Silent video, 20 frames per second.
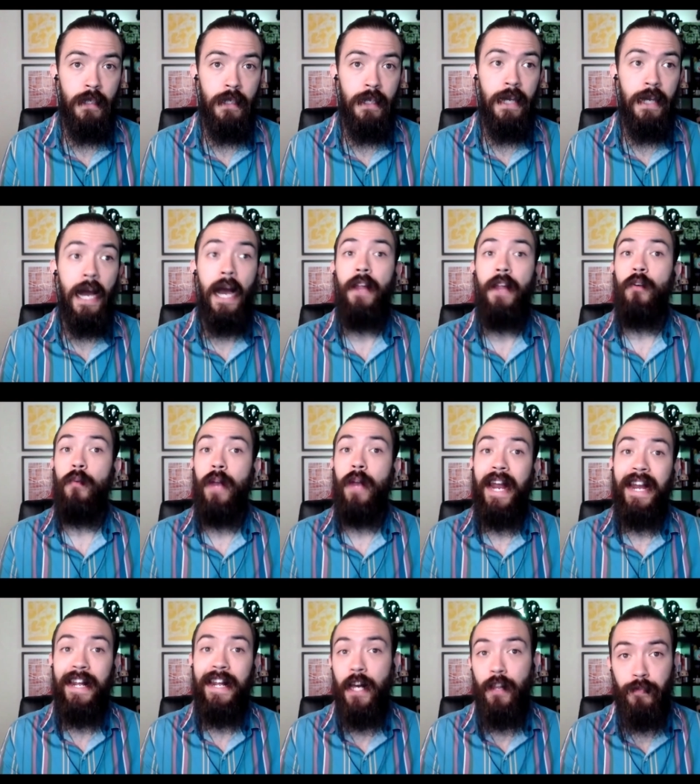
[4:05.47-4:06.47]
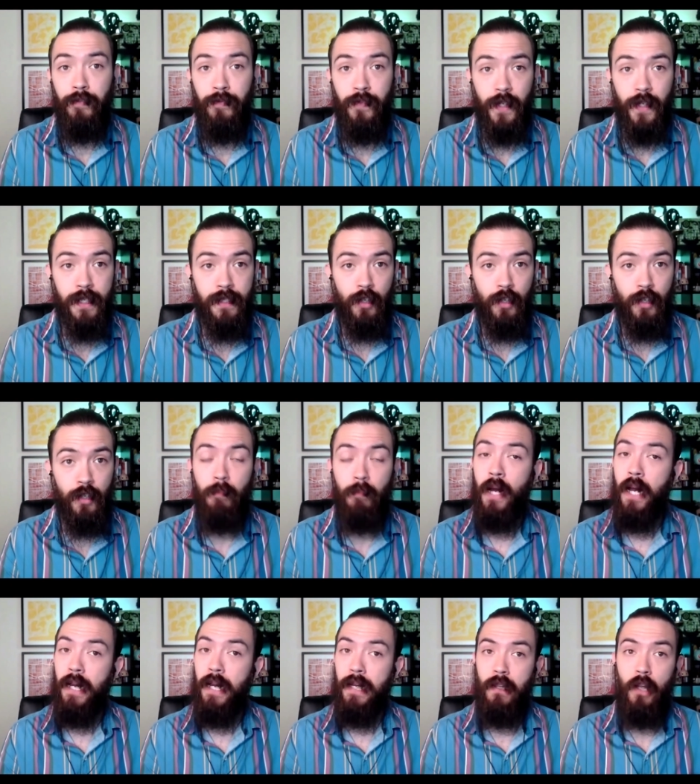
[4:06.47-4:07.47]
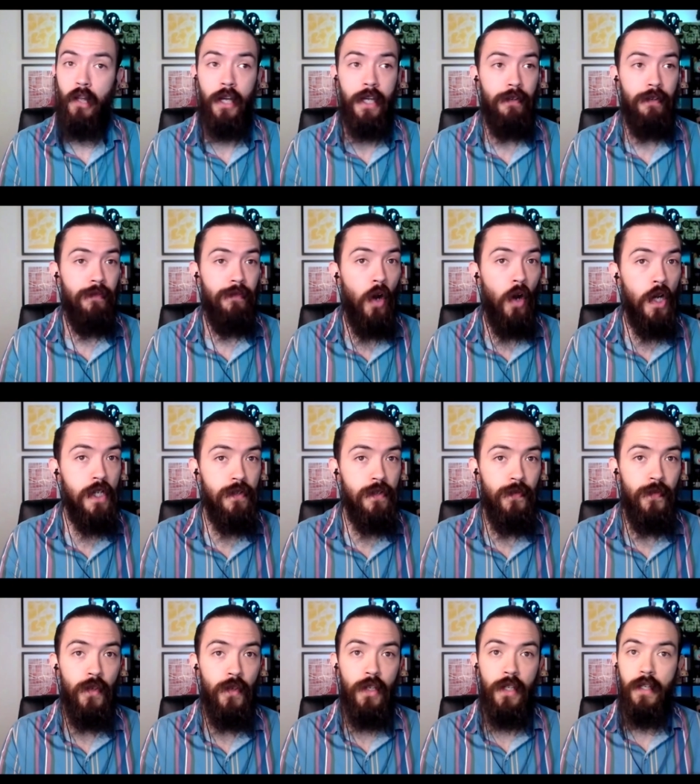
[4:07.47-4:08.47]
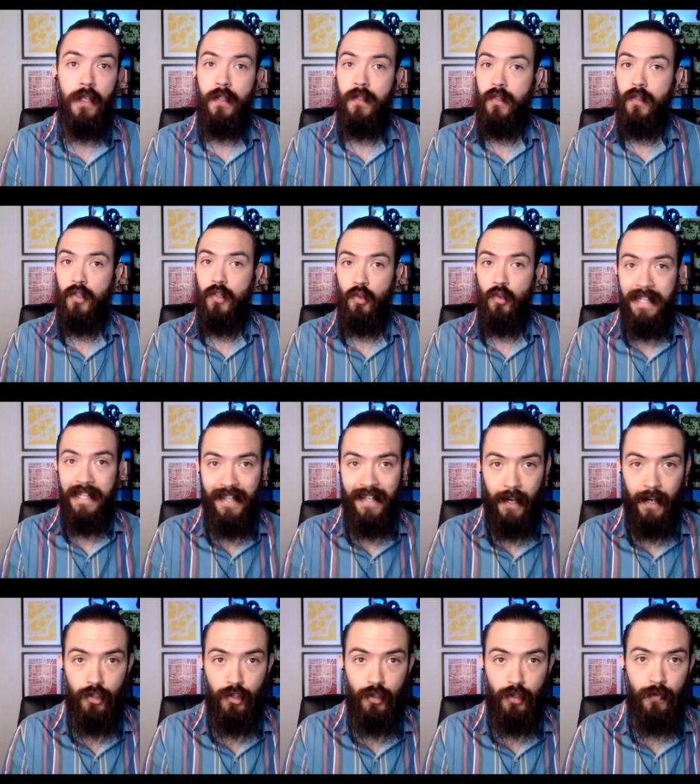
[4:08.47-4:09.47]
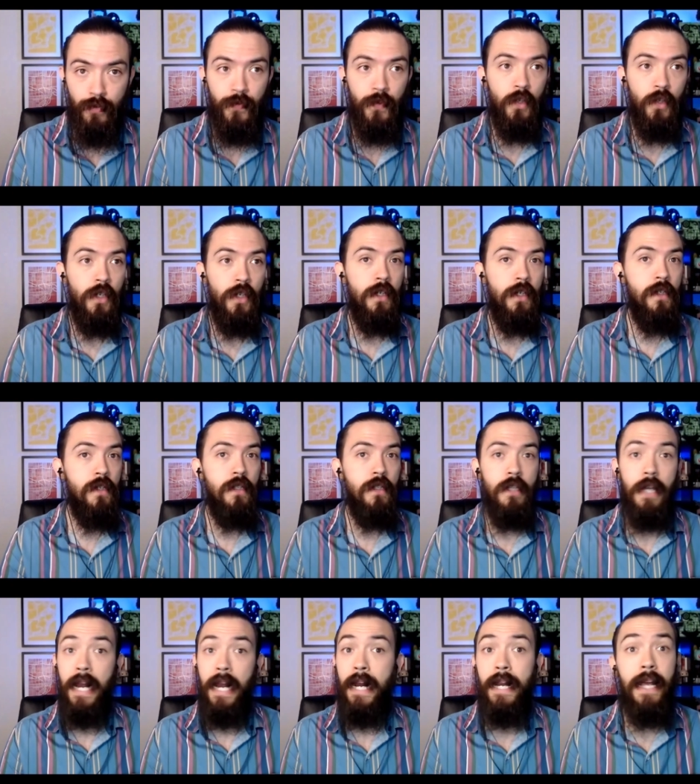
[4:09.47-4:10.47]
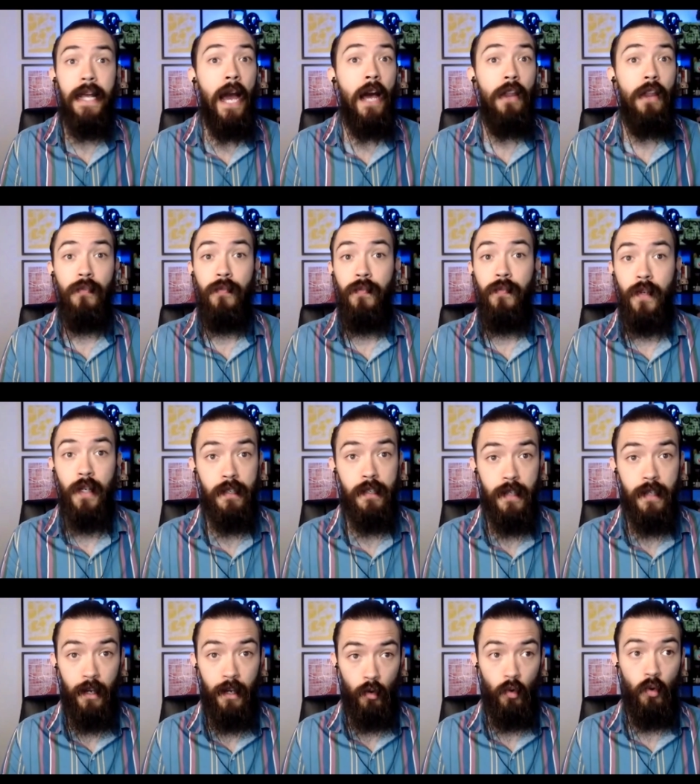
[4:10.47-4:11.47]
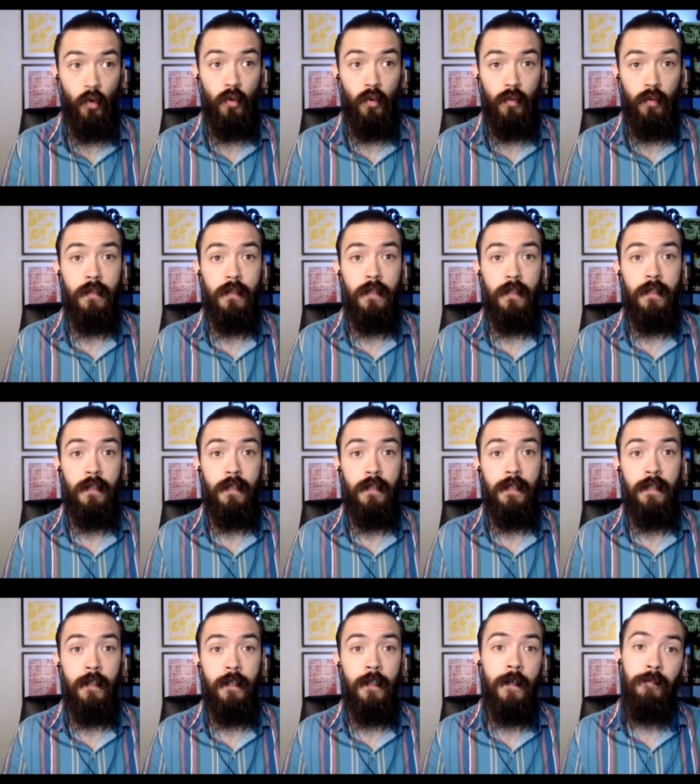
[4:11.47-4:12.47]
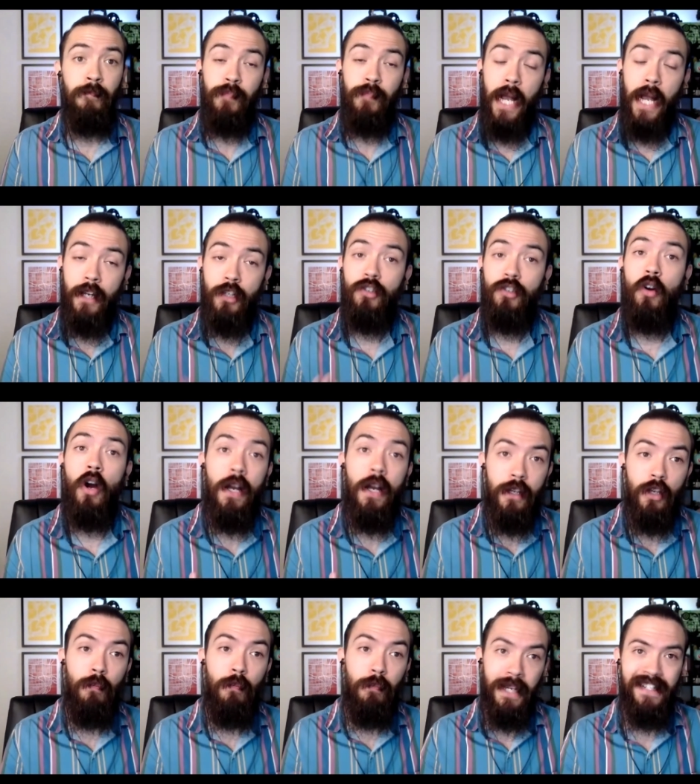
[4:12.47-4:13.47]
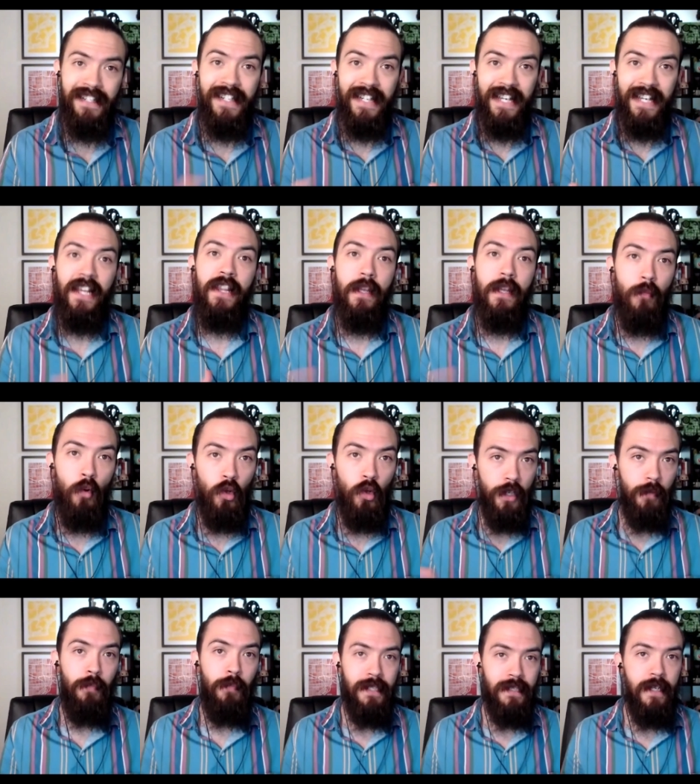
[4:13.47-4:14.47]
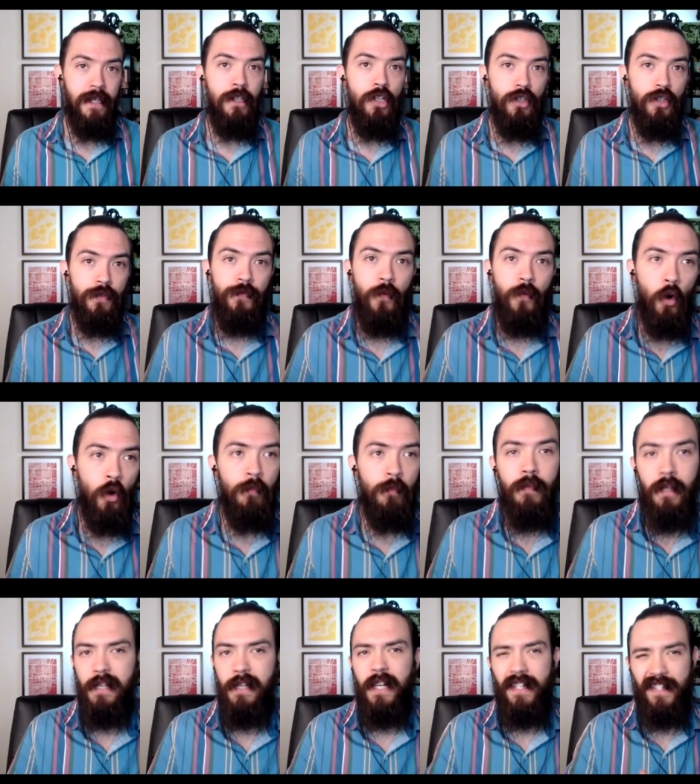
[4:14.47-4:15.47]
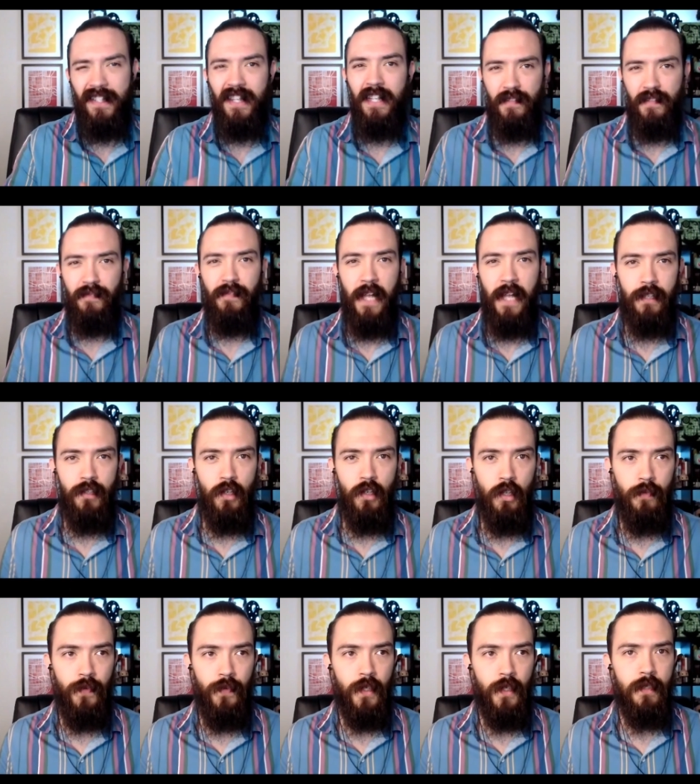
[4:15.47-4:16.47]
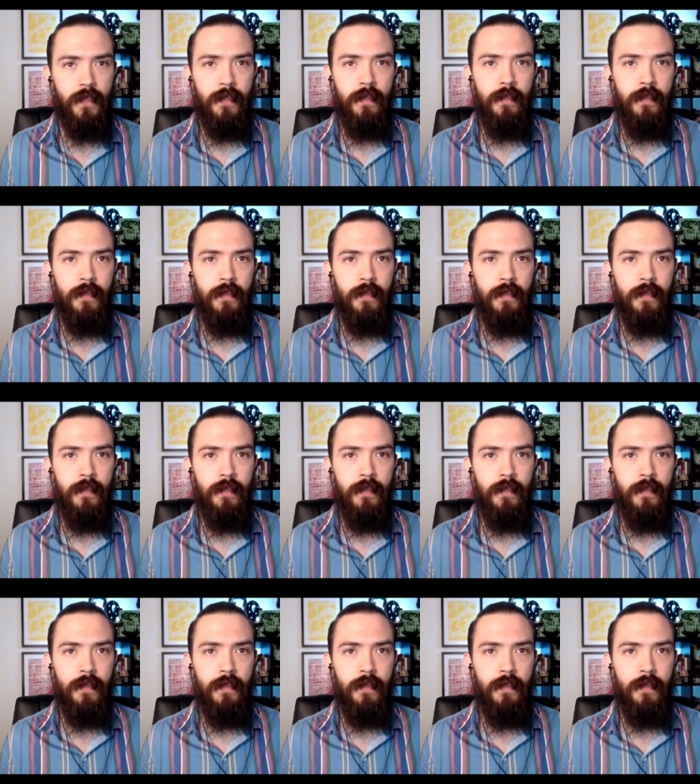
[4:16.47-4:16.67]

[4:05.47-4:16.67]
Are there any other fees that I'm paying, like advisor fees, transaction fees, any other fees at all? And try your best to get them all in percentage form unless there's flat dollar fees.